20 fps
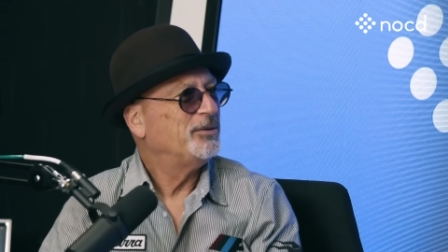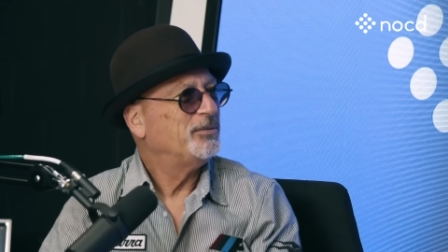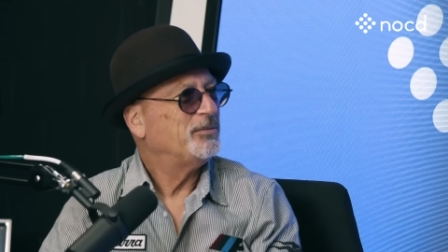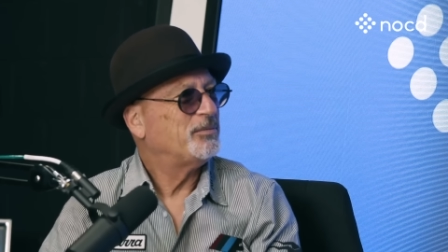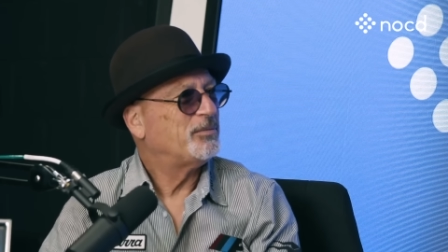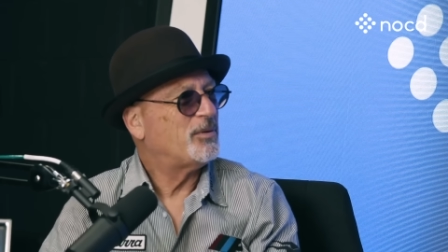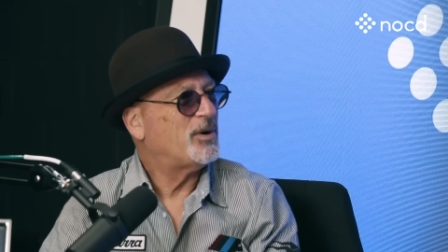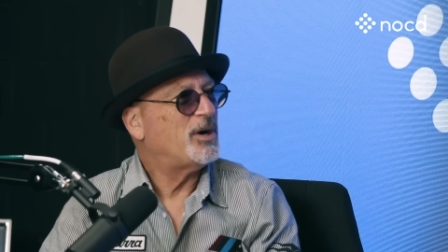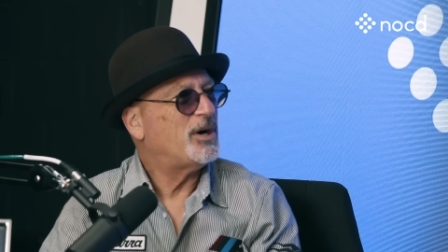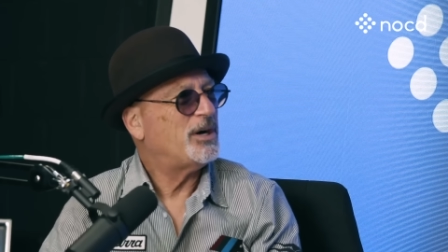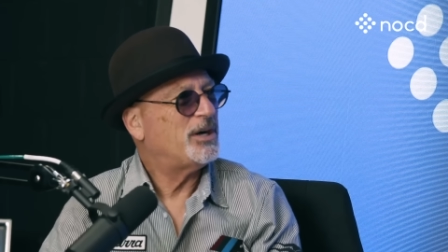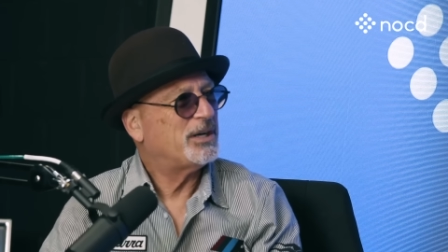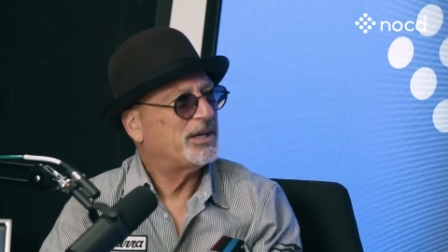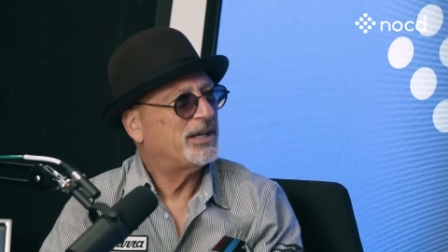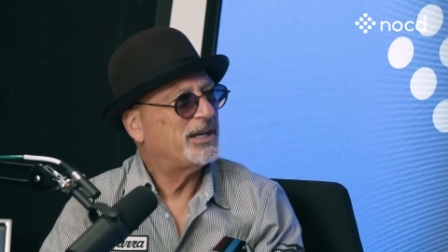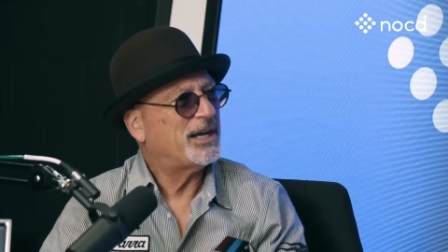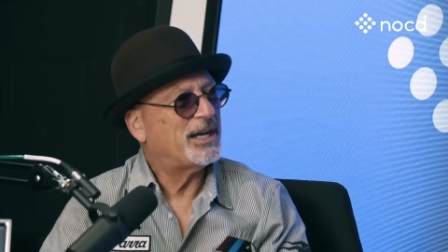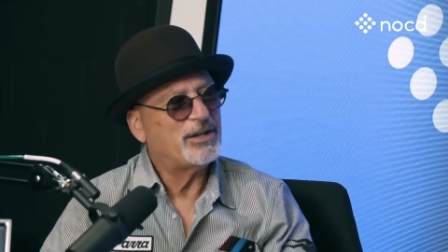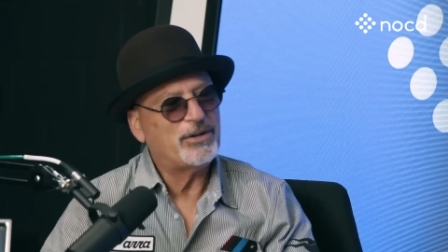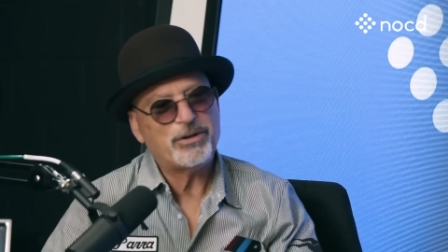wrong,
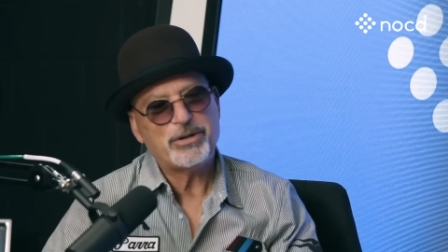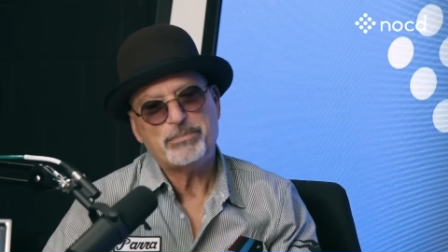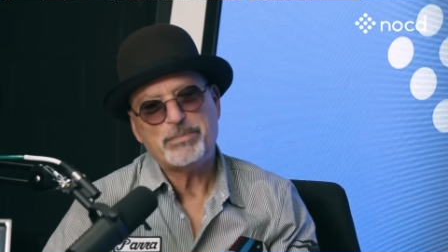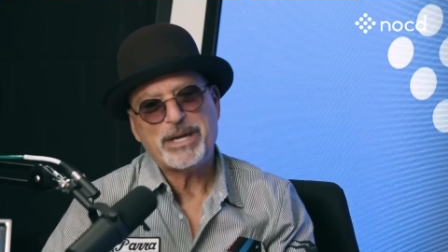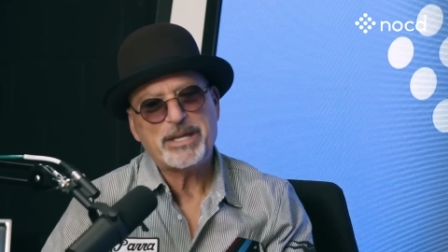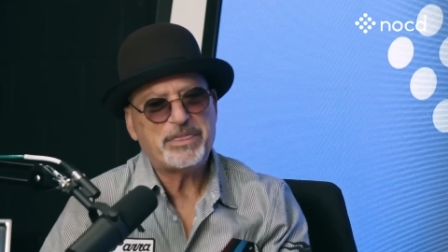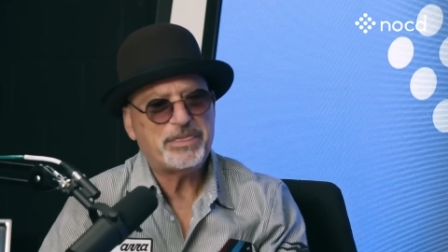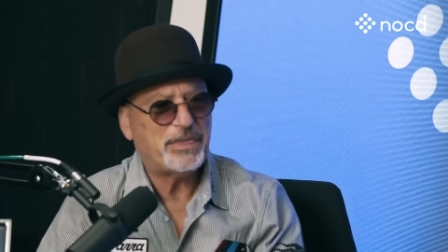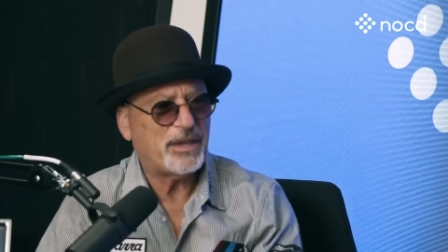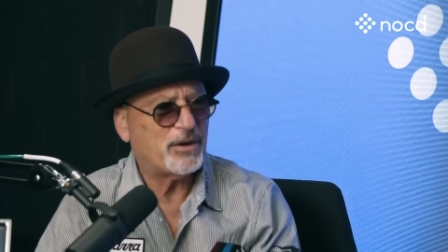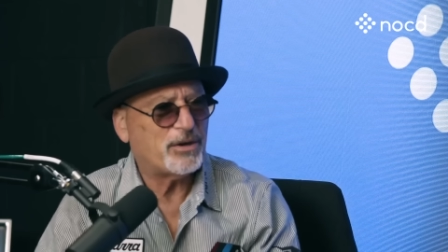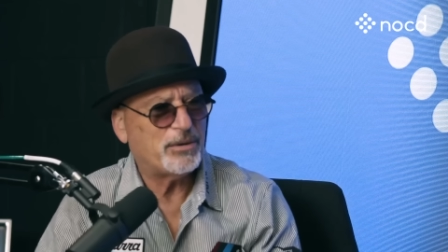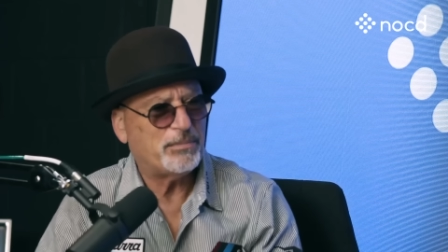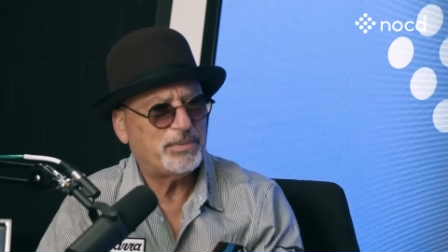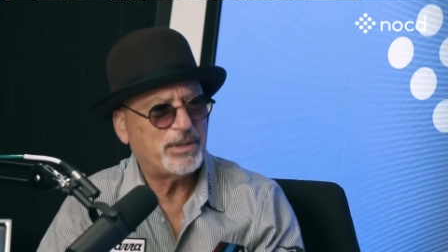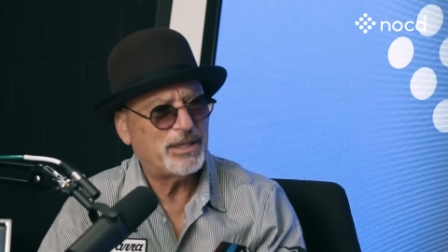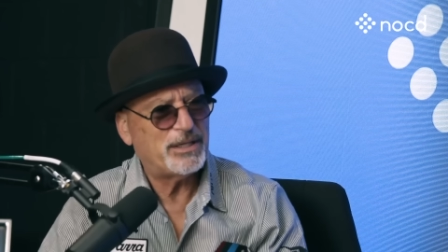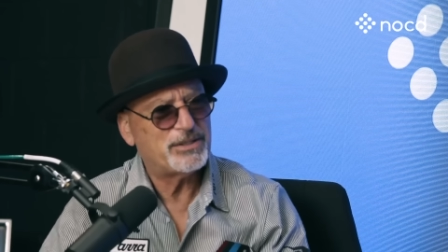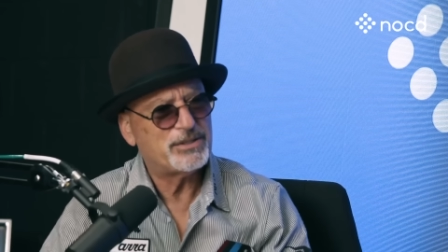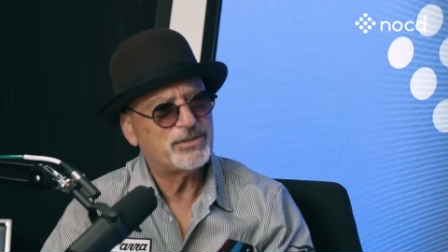and I go to my
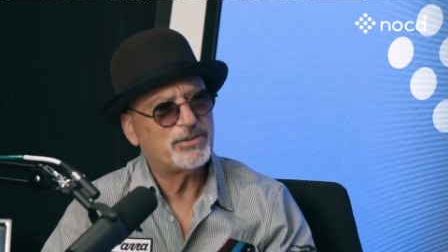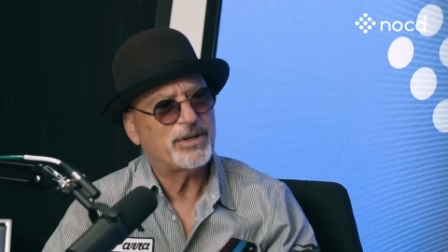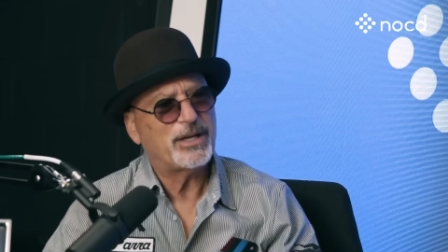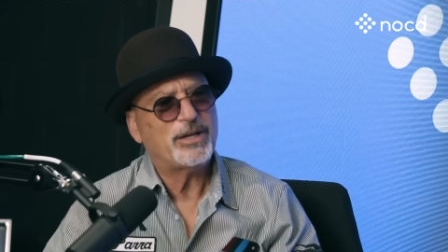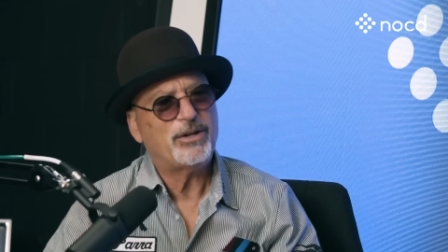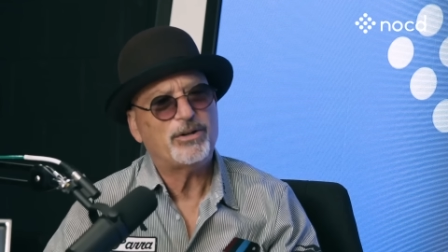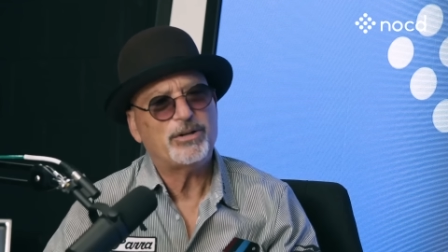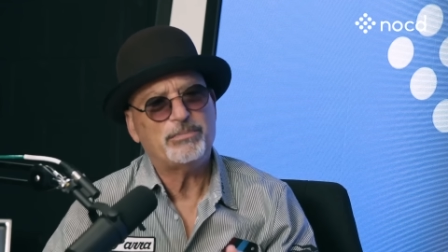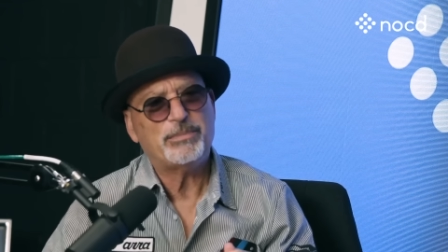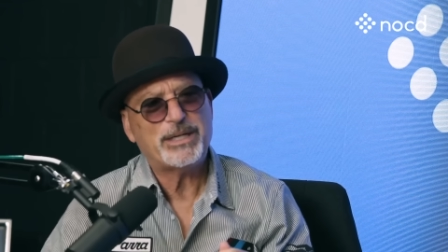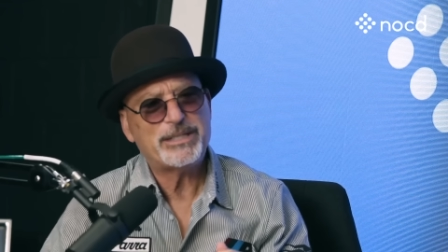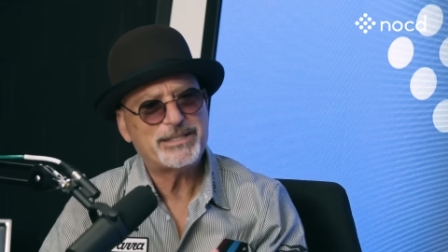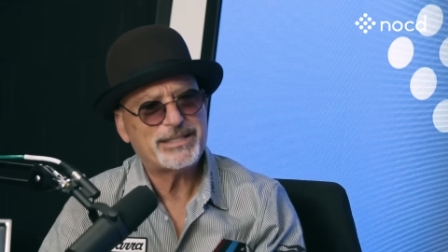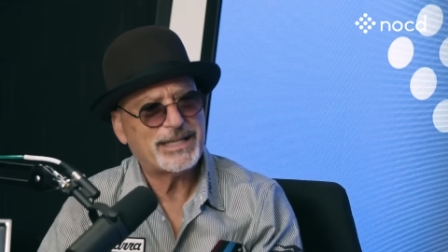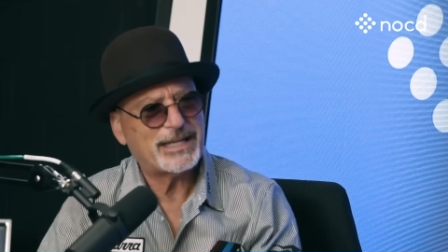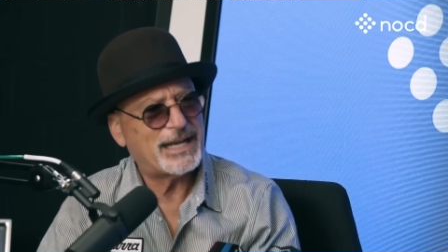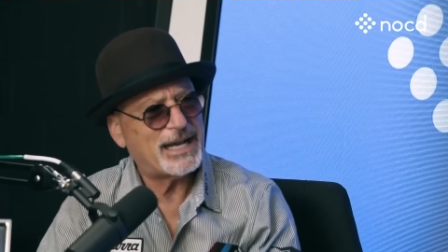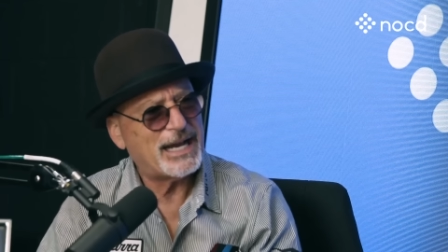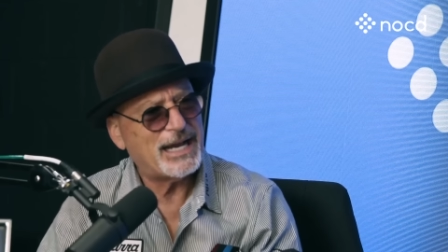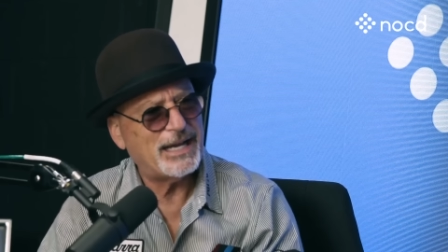therapist or I go to my
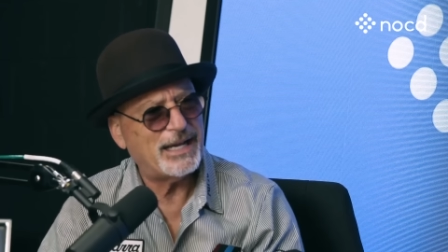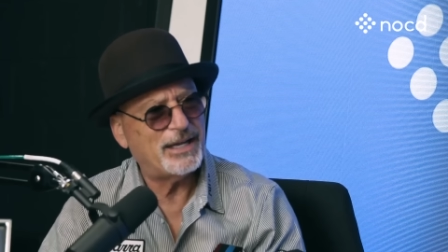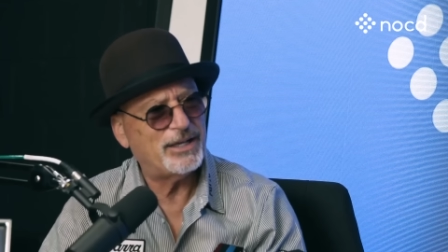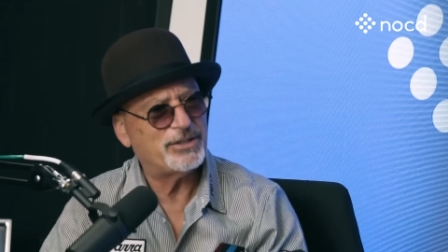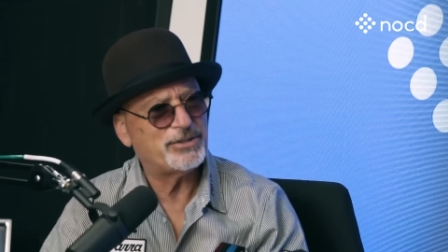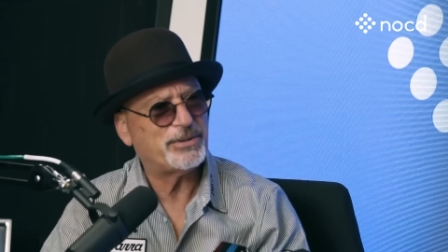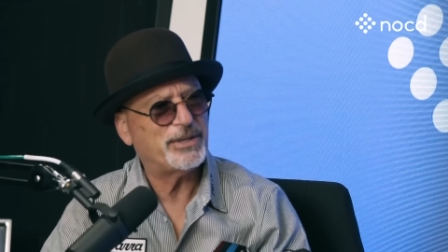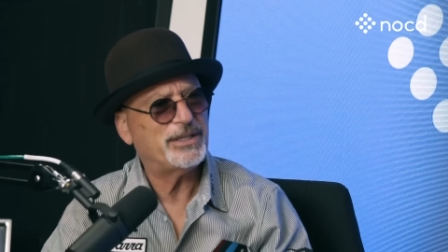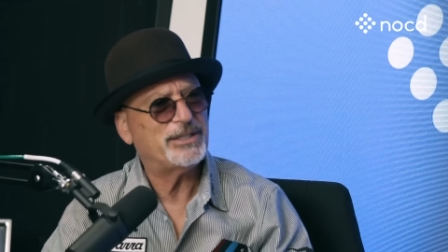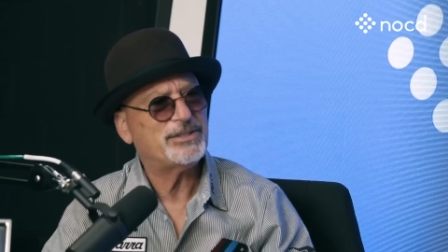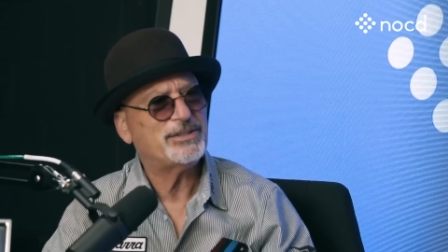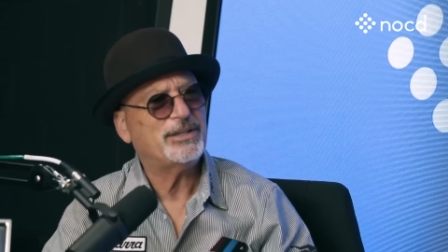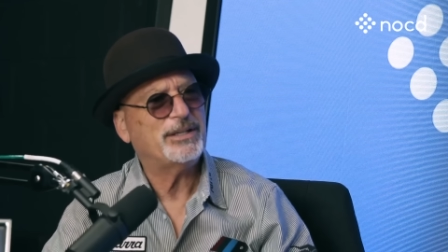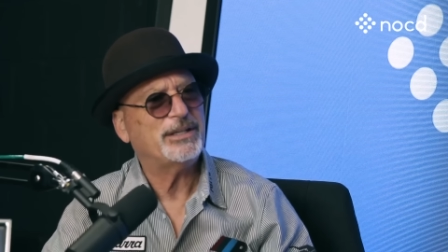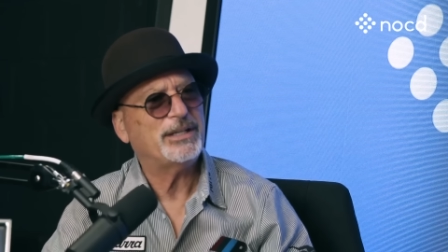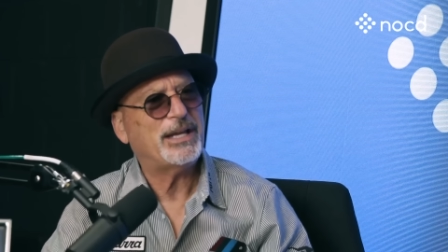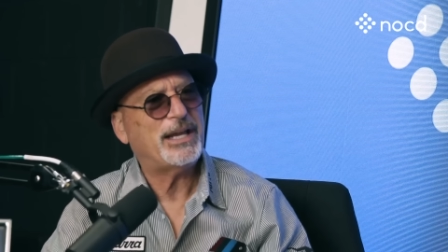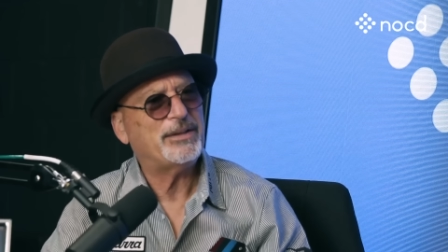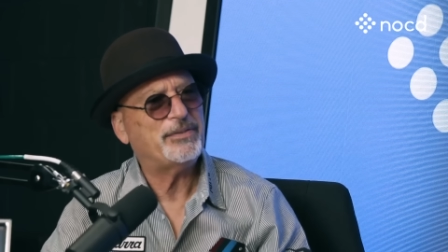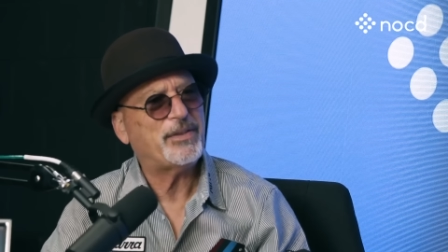psychiatrist,
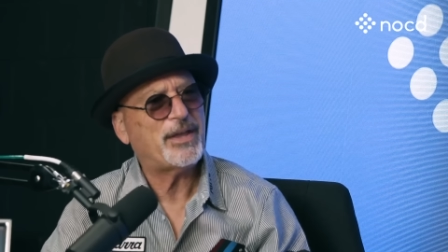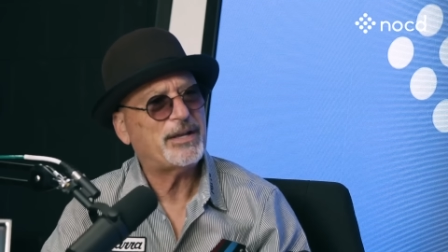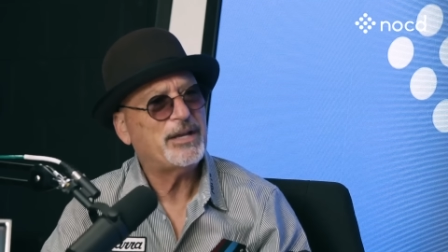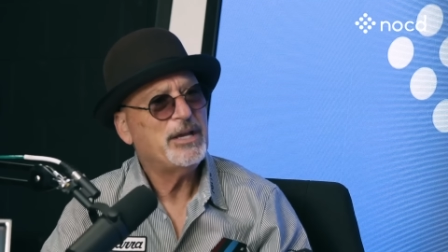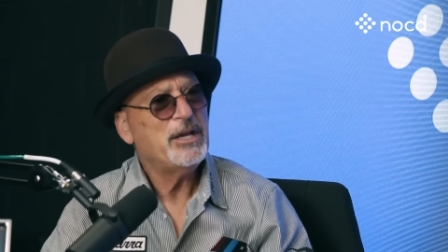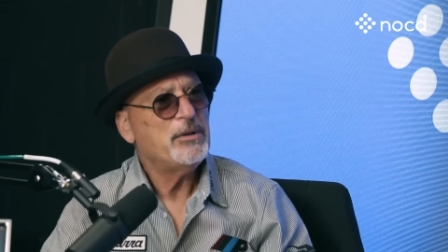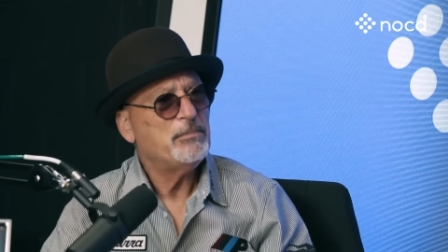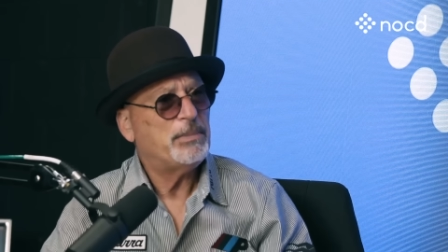and and that.